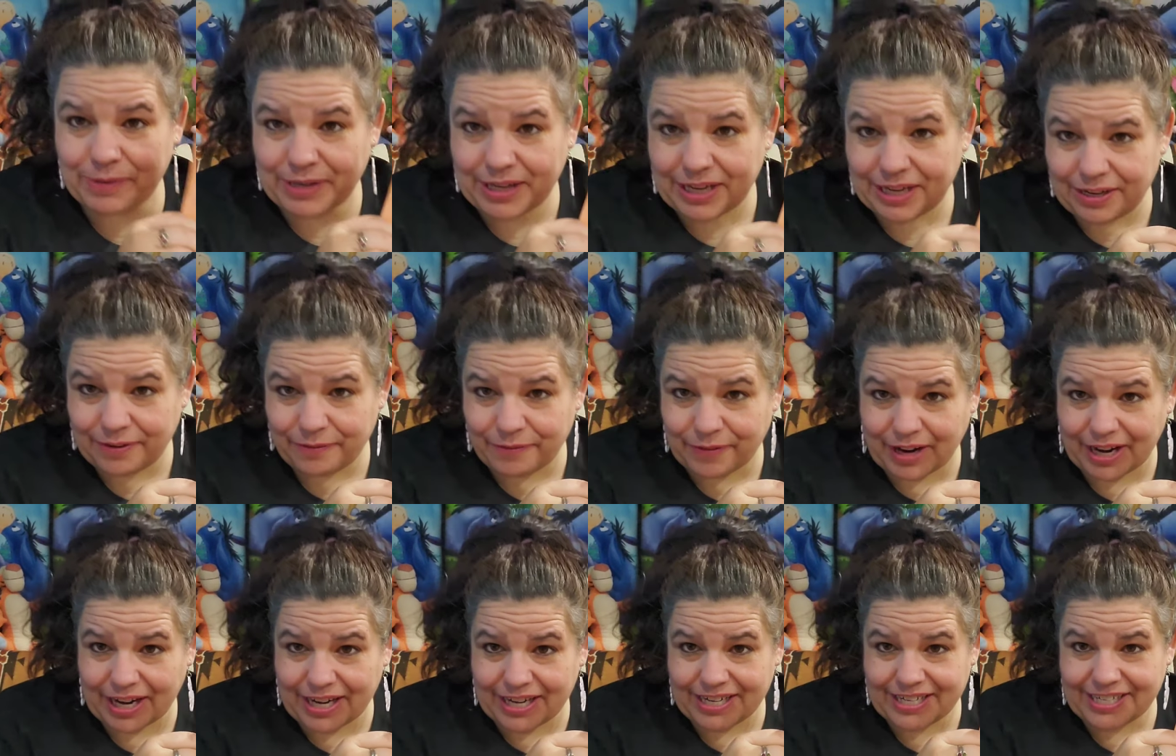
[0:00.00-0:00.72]
be,
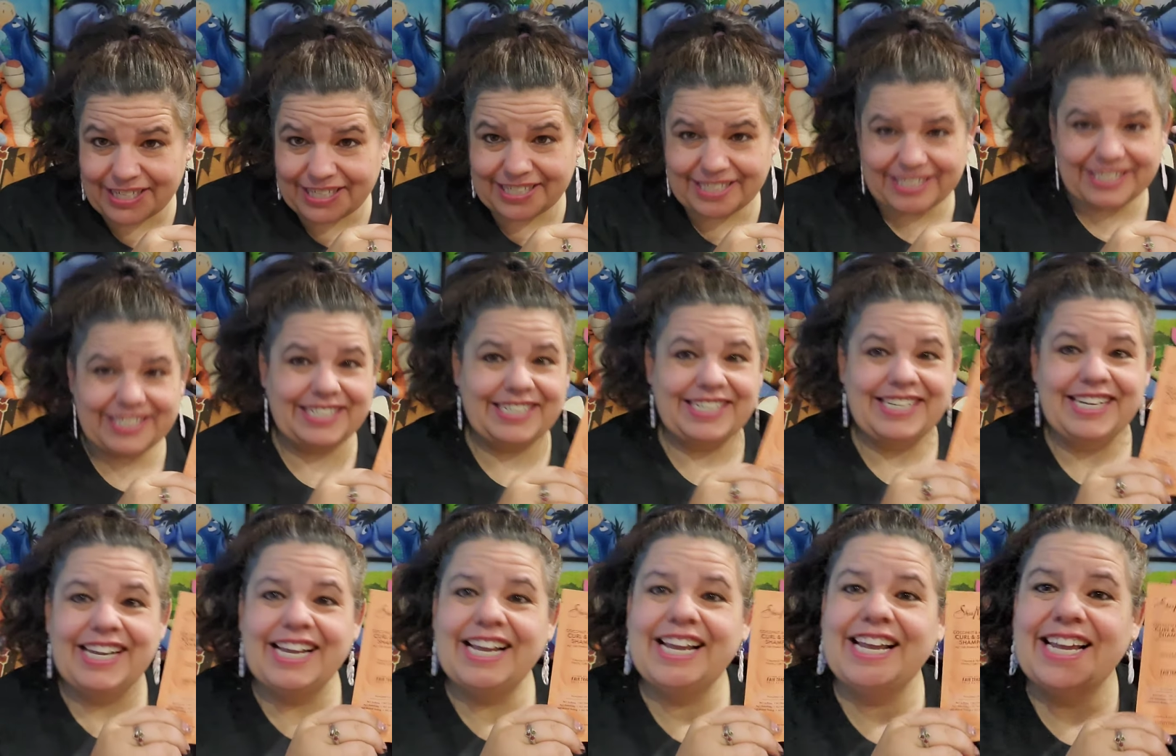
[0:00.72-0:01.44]
what,
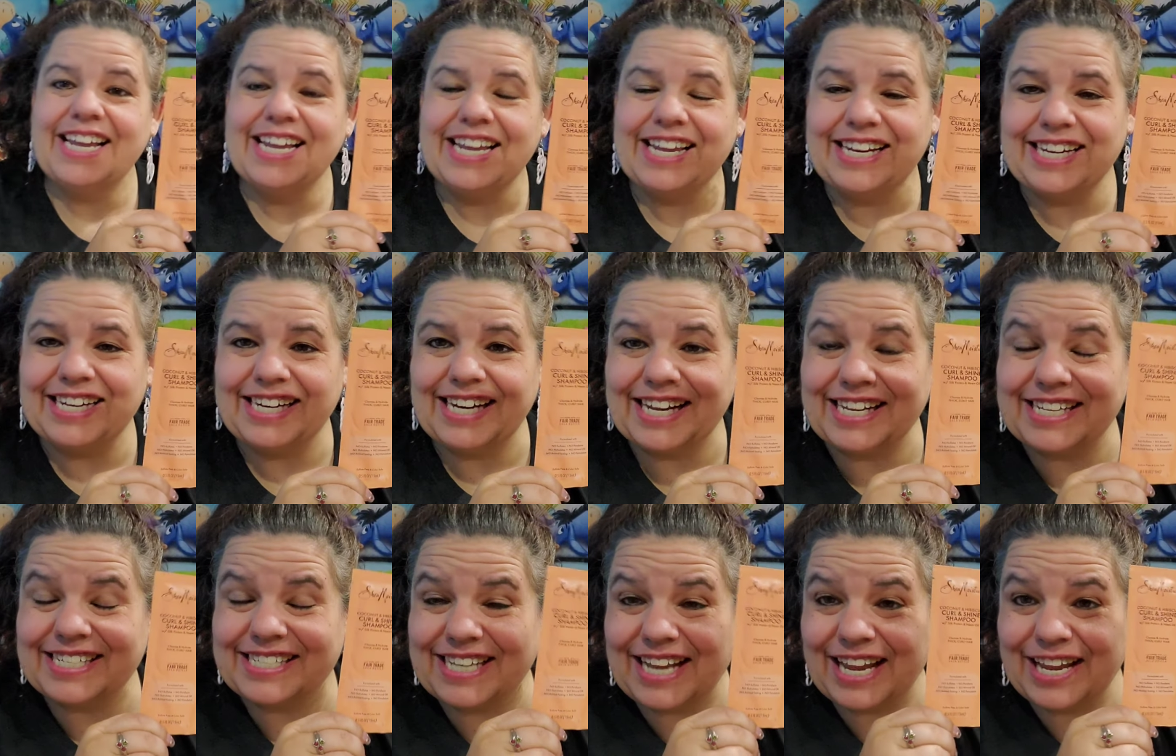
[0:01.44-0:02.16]
in the
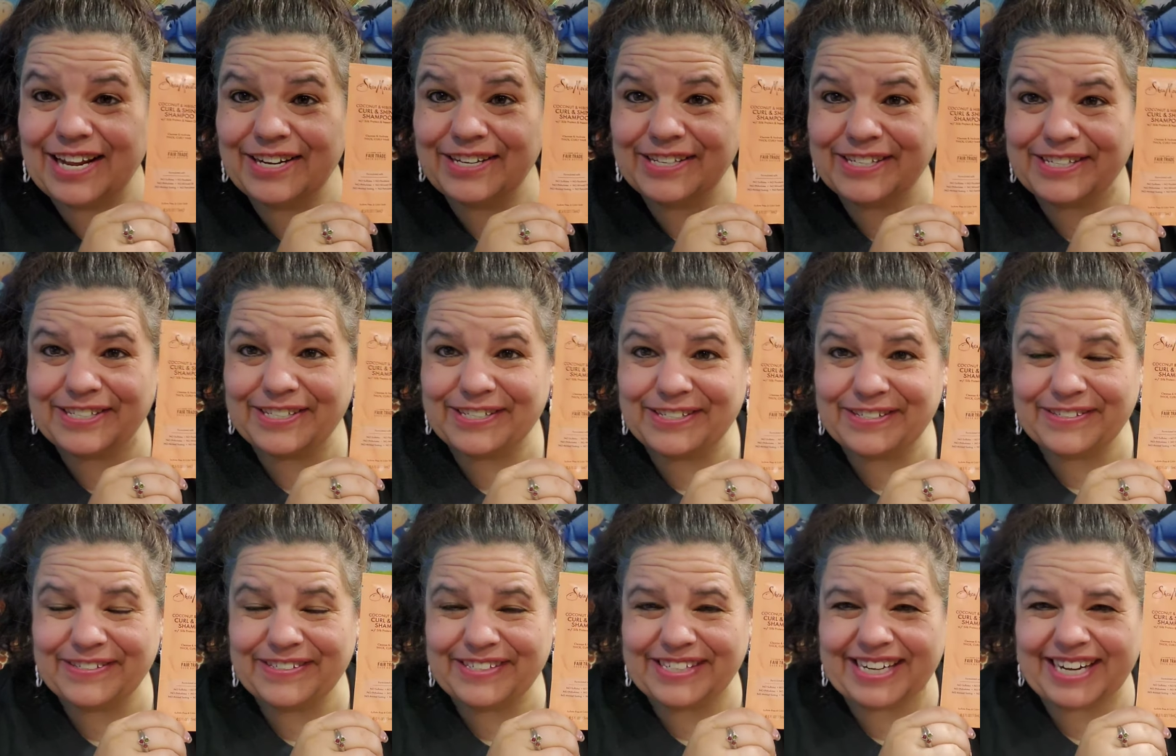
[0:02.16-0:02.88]
next day or
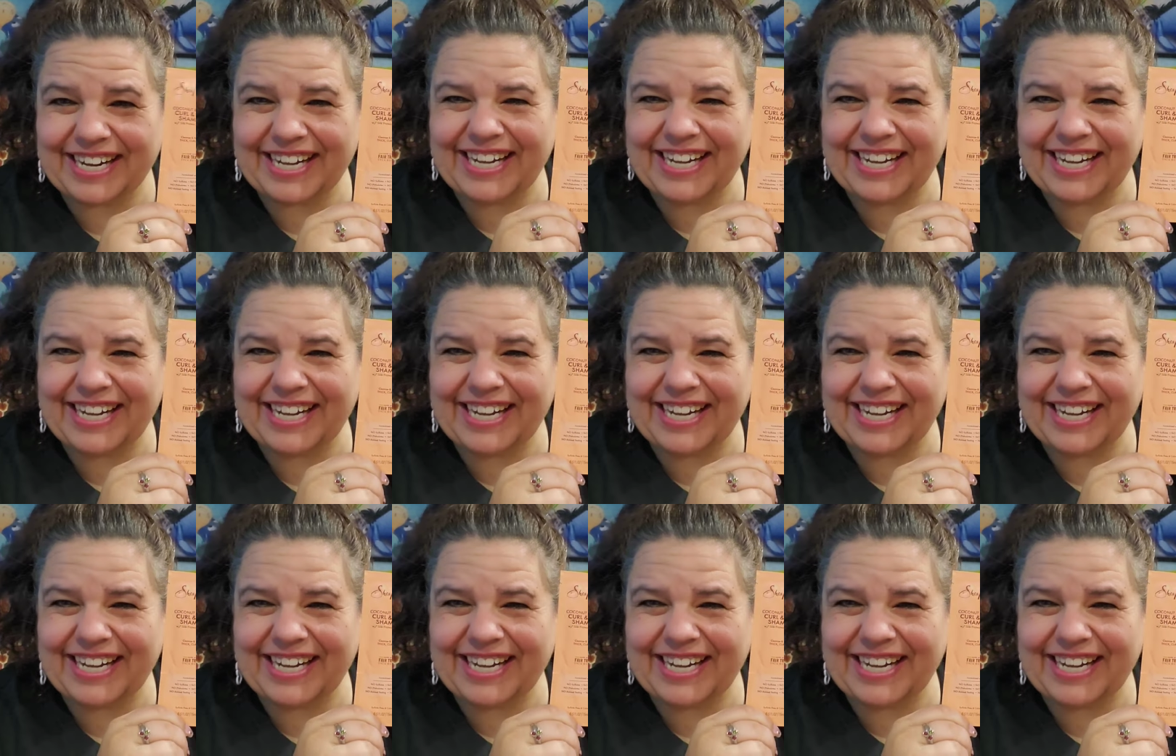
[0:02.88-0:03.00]
two?